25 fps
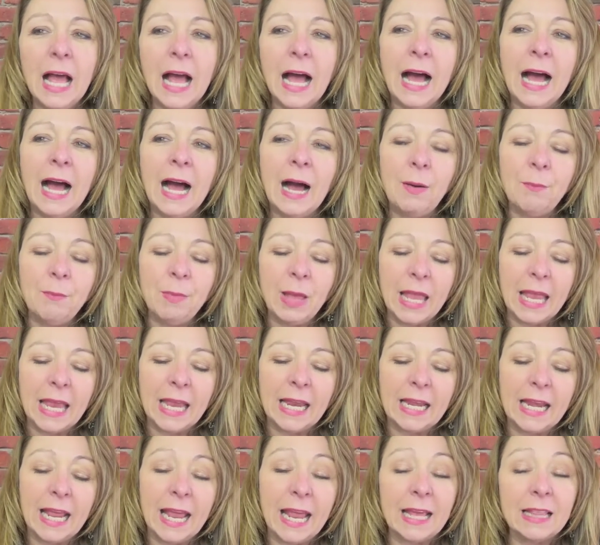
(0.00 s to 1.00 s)

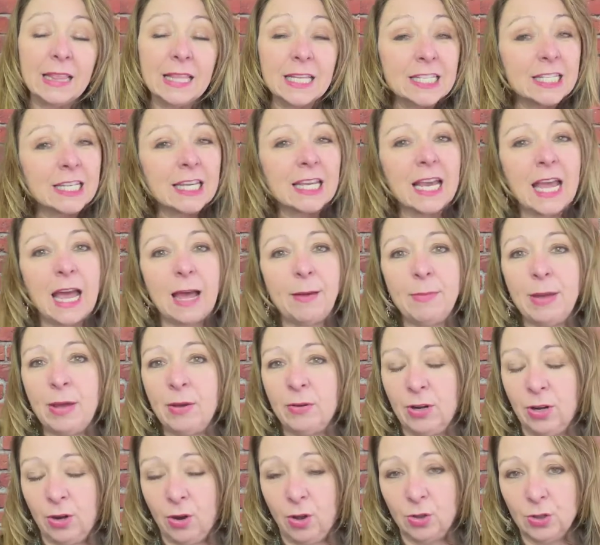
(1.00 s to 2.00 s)
And this can come
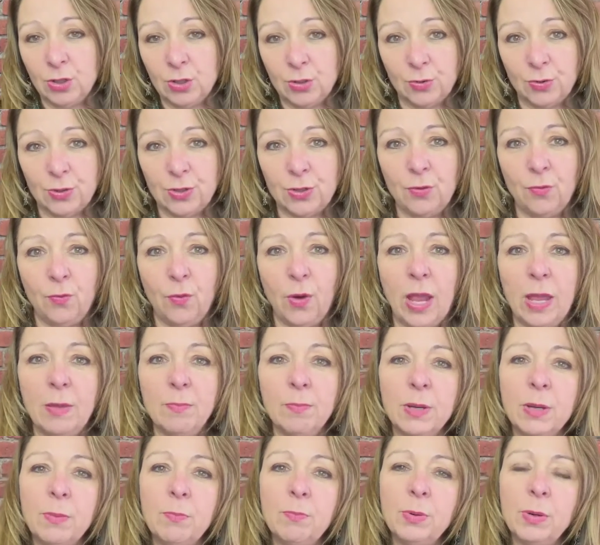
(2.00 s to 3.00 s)
out in all sorts of ways,
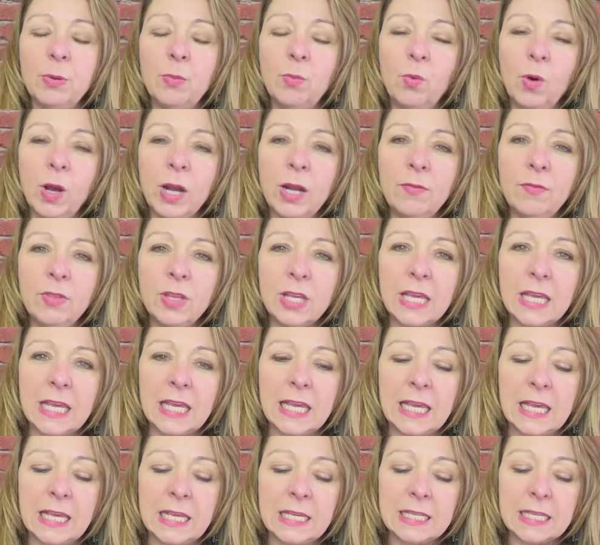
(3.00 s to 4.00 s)
but one of the
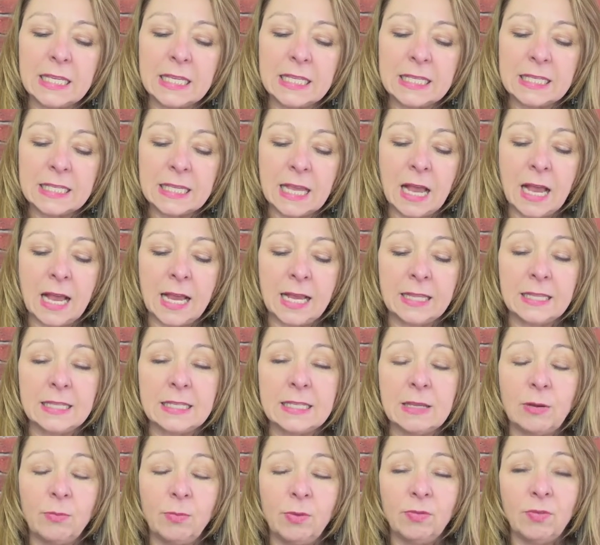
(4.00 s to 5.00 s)
key signs
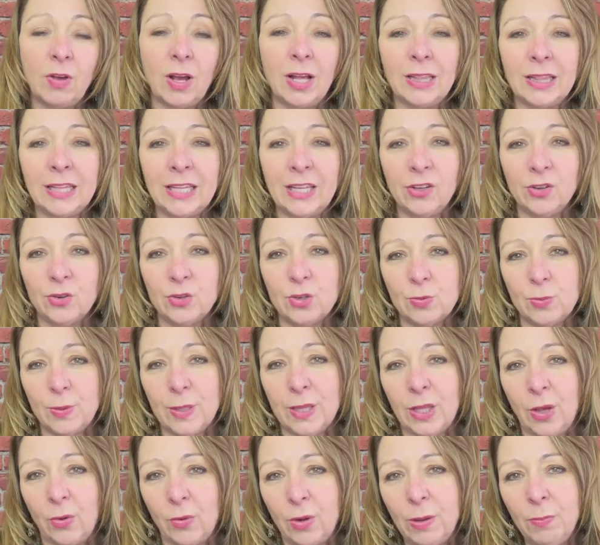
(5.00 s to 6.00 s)
that we've got leaders with
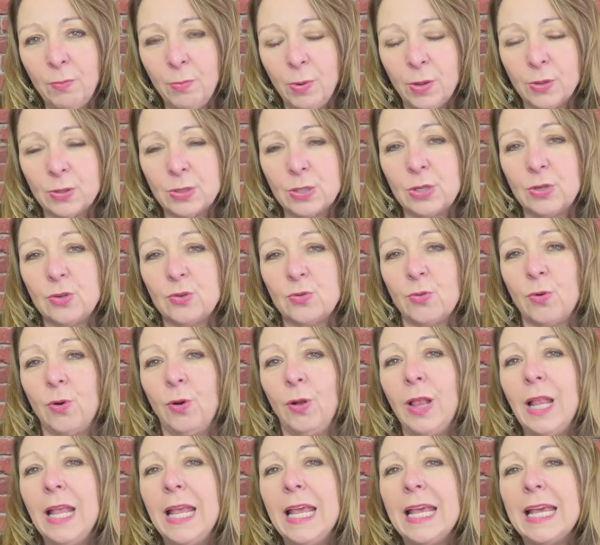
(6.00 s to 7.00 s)
low impulse
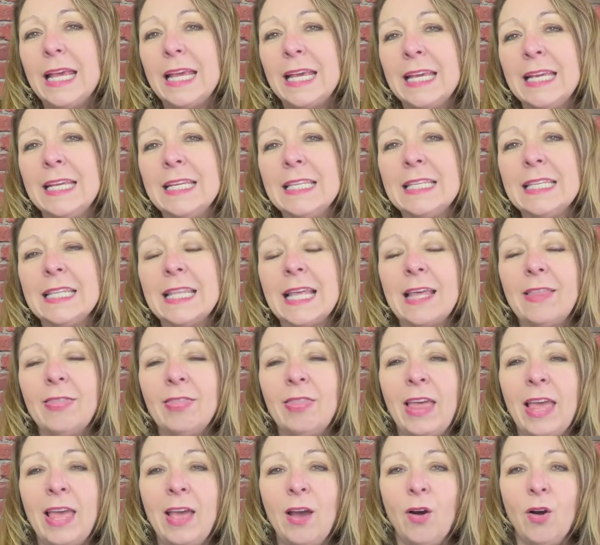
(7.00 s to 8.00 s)
control is that
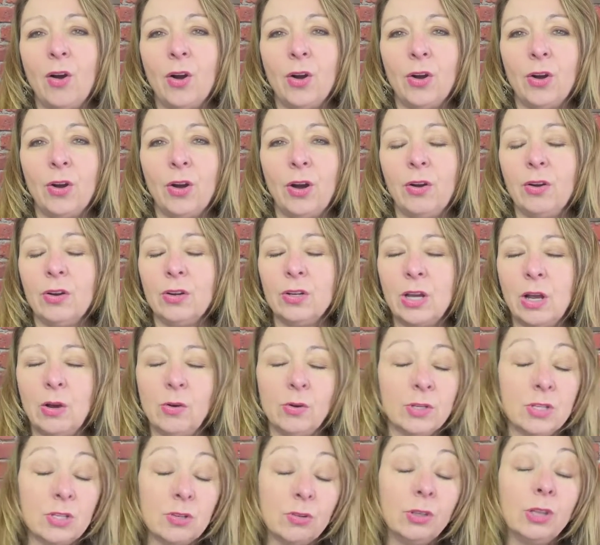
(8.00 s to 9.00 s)

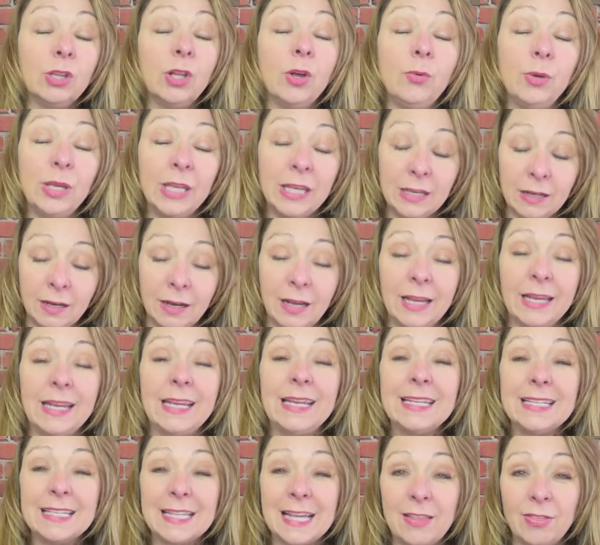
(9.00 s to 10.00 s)
low EI
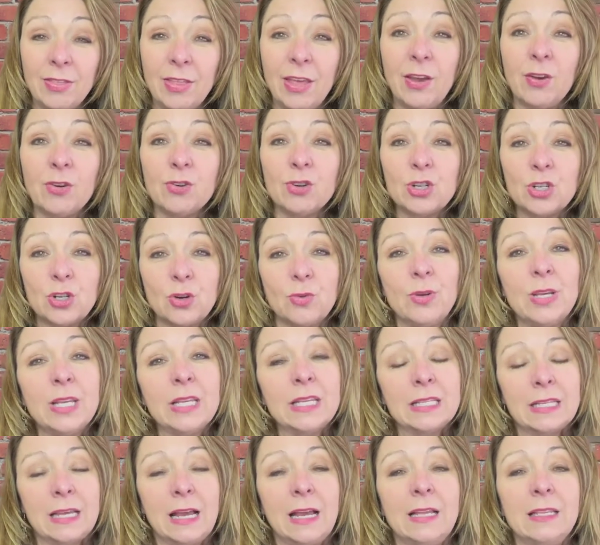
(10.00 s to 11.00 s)
is that they are showing
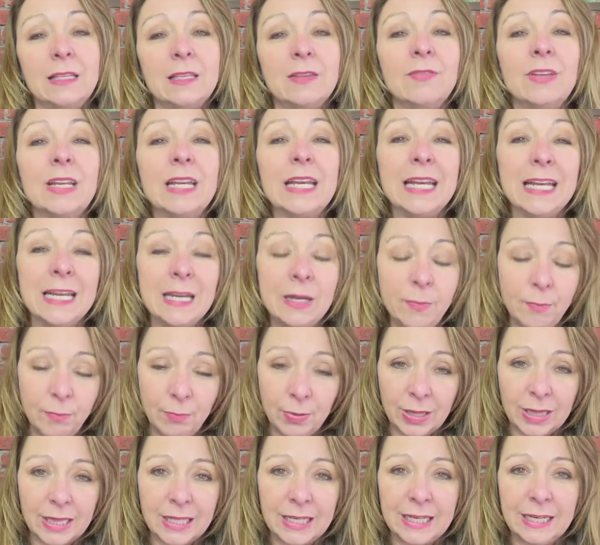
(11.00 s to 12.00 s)
signs of an
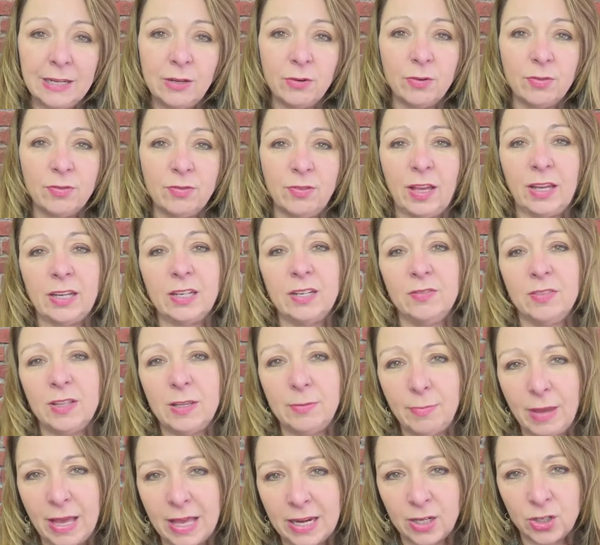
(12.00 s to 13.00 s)
inability to effectively
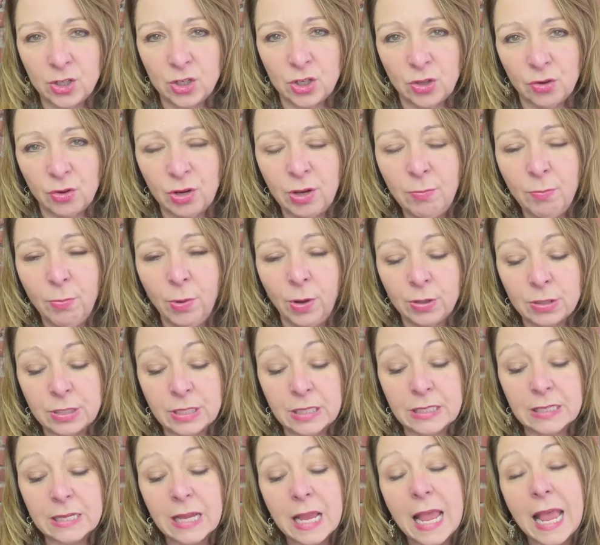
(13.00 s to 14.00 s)
manage their
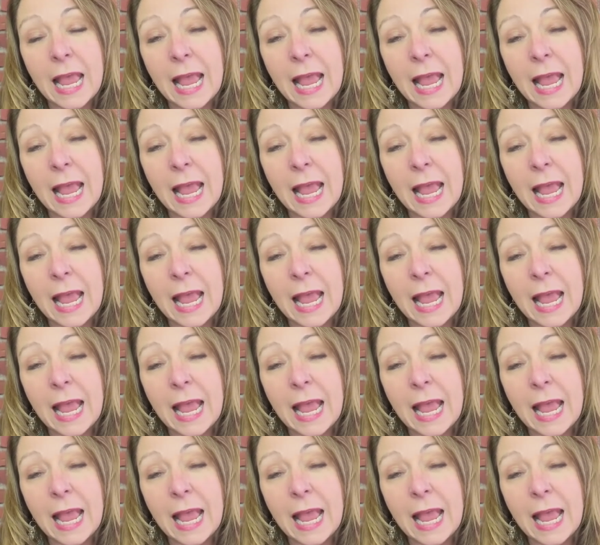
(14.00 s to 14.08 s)
impulses.